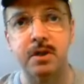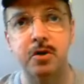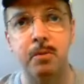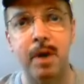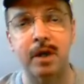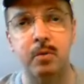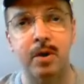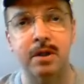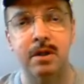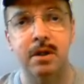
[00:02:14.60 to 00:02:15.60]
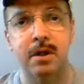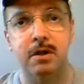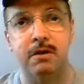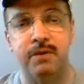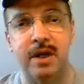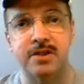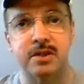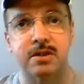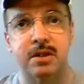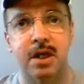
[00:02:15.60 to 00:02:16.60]
no matter what you're
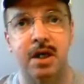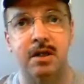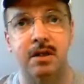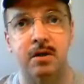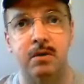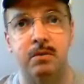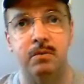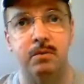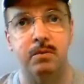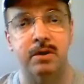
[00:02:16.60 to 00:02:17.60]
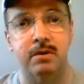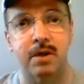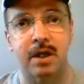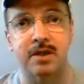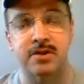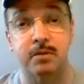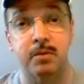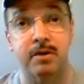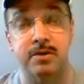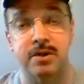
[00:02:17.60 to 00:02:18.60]
facing today, you know, whether, like I said,
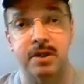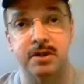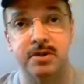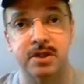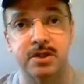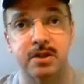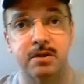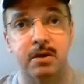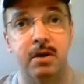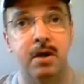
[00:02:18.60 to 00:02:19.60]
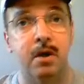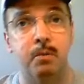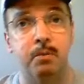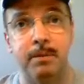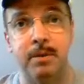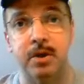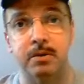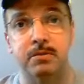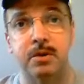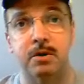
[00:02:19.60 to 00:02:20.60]
whether it's an addiction, or maybe
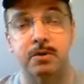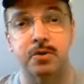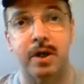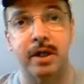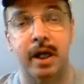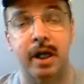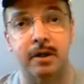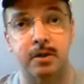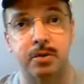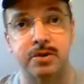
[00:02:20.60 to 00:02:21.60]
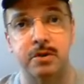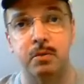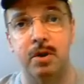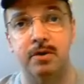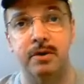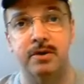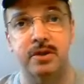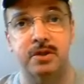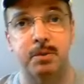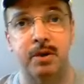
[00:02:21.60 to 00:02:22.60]
you're, you know, trying to get out of the Christian wilderness
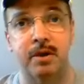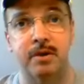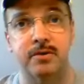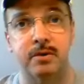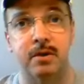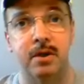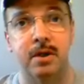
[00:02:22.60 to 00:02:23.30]
experience, or